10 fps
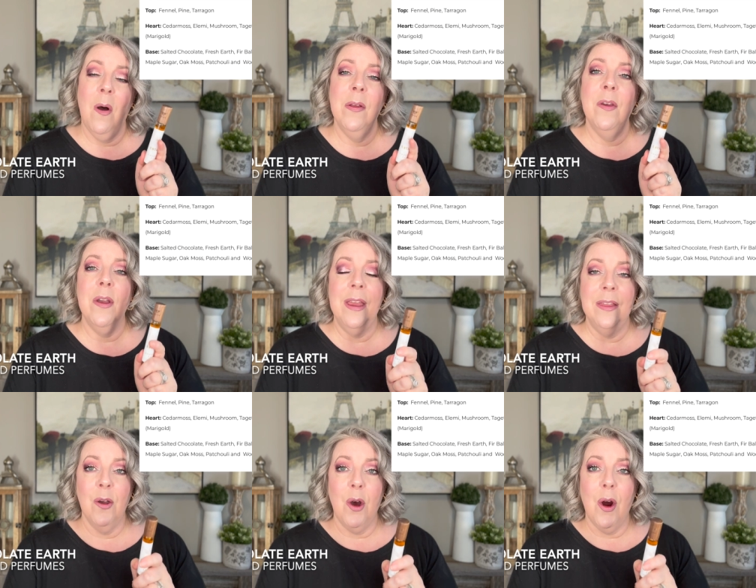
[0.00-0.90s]
on the in
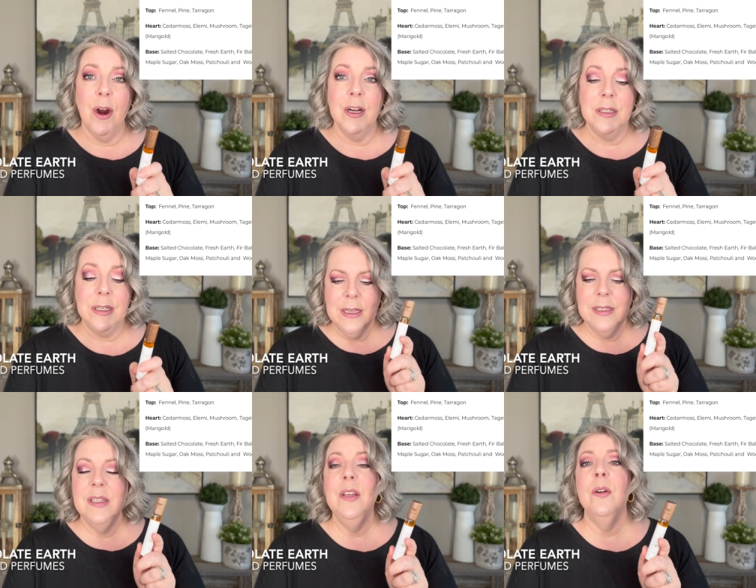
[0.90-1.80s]
the heart,
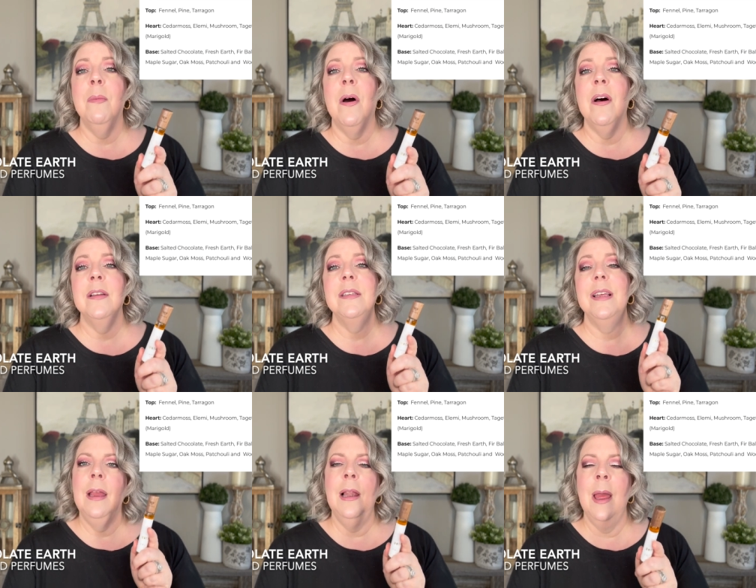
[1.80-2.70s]
cedar moss,
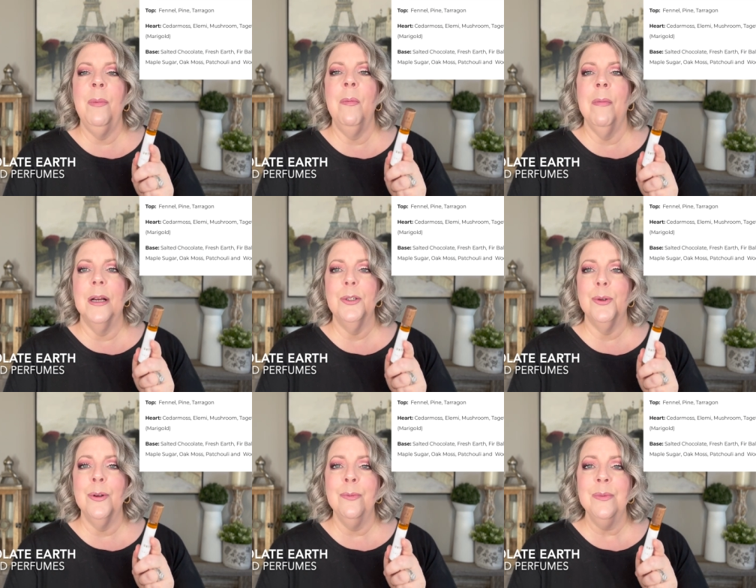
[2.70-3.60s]
elemi
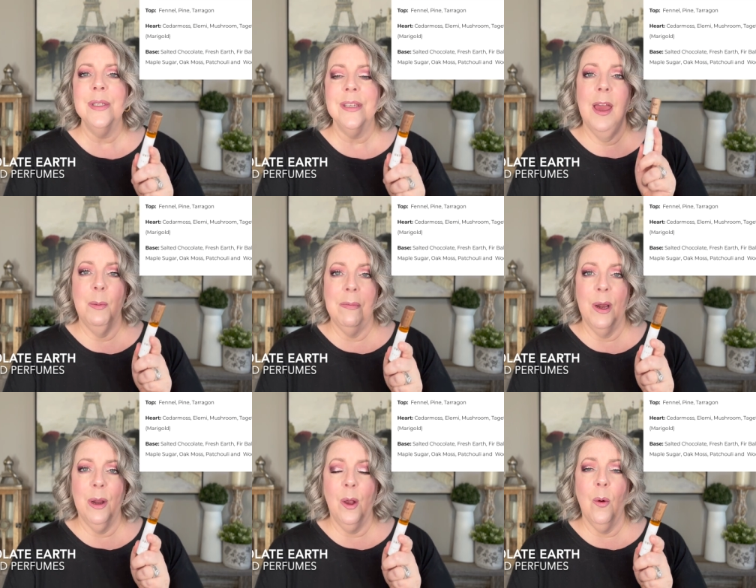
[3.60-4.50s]
mushrooms, and
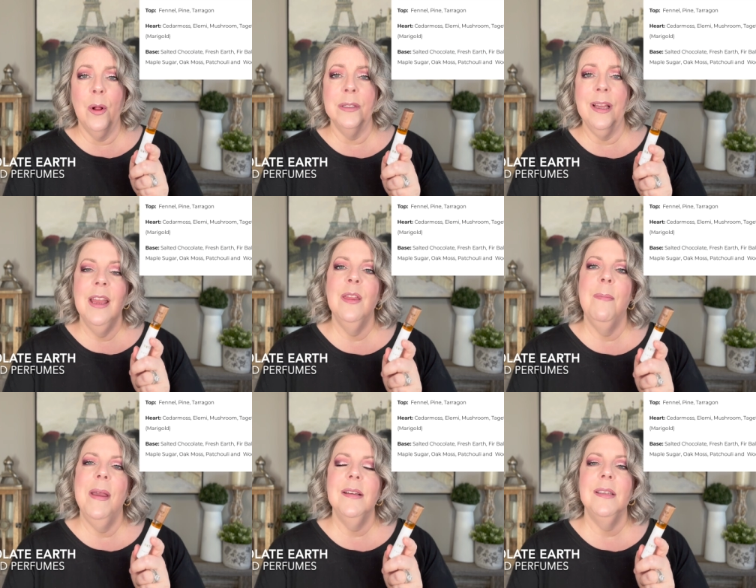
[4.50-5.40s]
marigold. In the
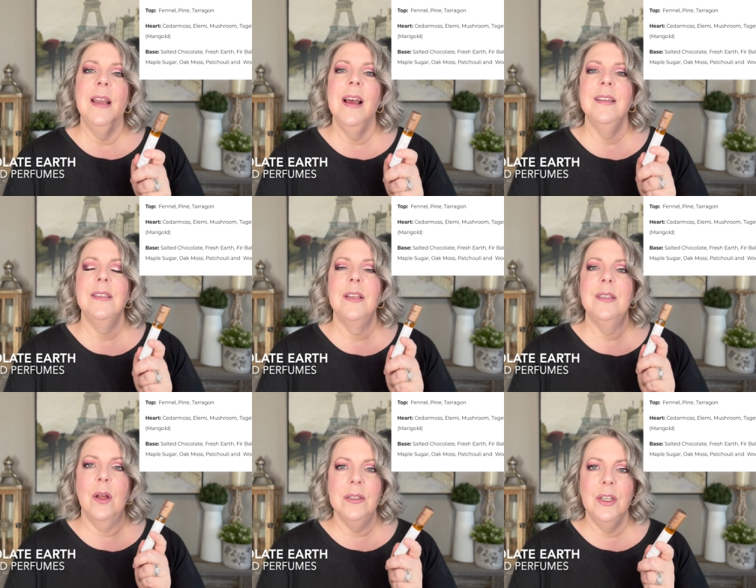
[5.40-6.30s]
base, it has
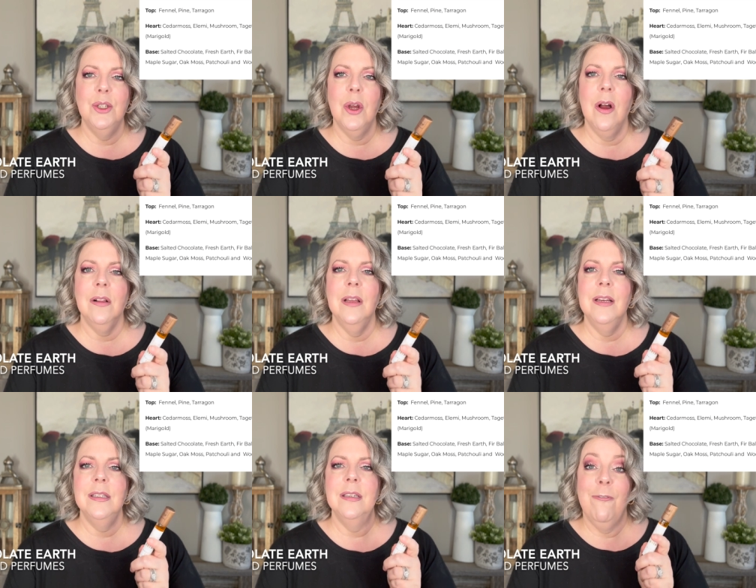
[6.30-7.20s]
salted
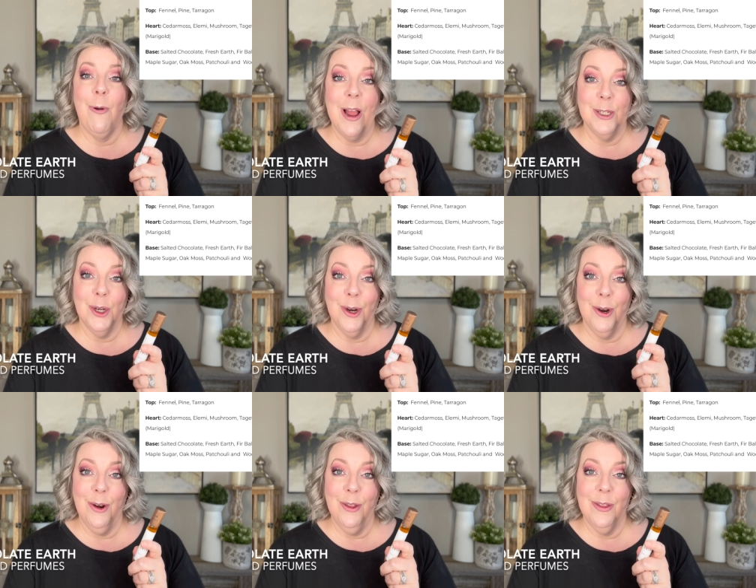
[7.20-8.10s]
chocolate, fresh
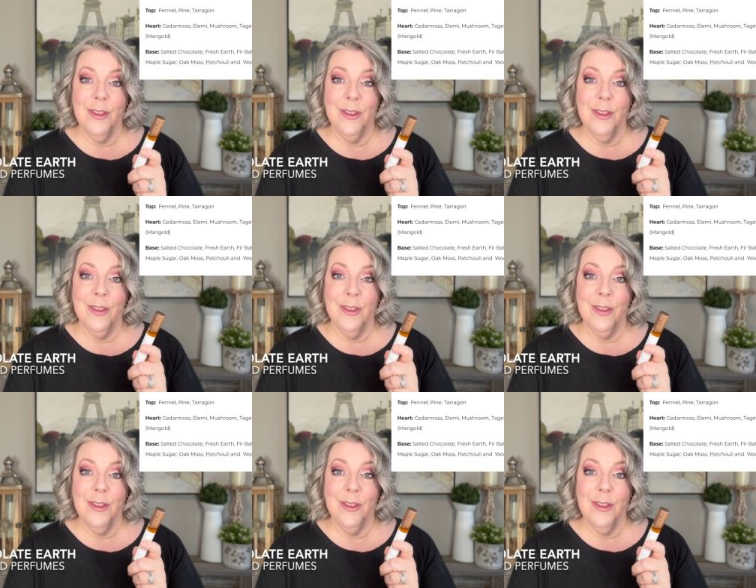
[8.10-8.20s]
earth,